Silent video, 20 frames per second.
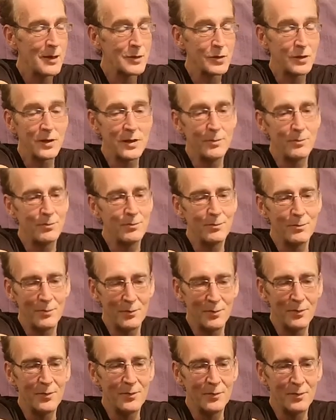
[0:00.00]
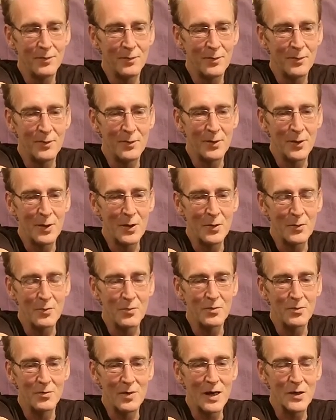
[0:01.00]
actually
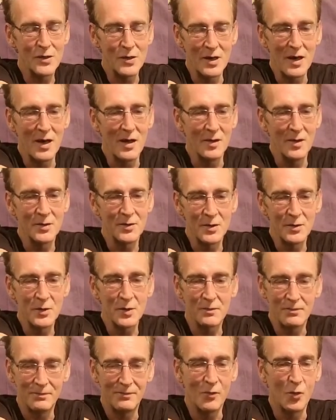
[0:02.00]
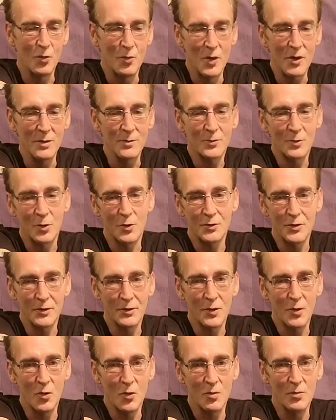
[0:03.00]
the rationale is that just Fort William's
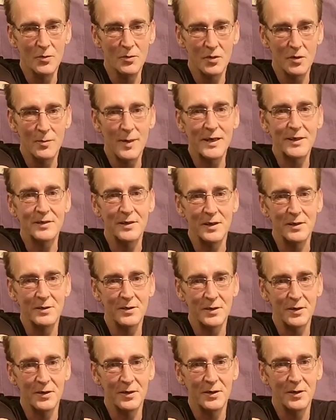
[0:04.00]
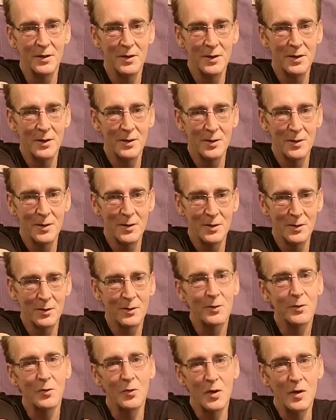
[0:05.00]
closer to home, so it makes sense to
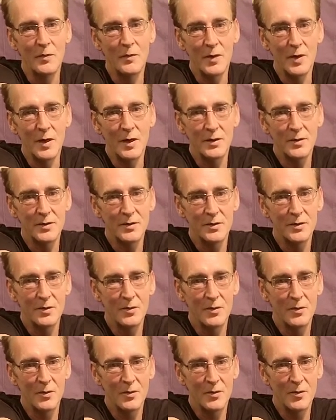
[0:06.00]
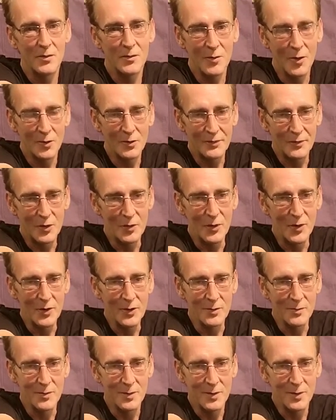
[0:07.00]
go to Inverness, walk to Fort
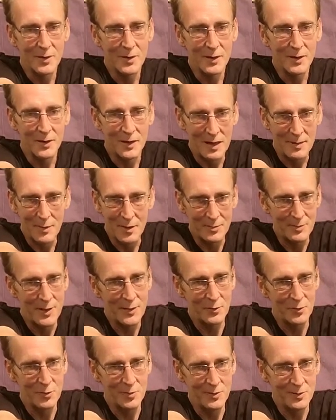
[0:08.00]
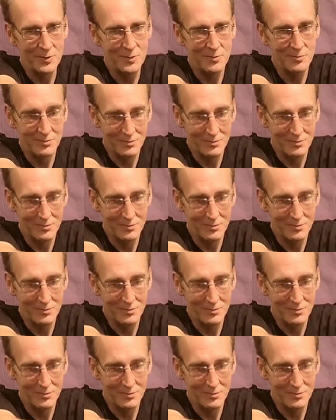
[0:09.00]
William, get a bus back to home.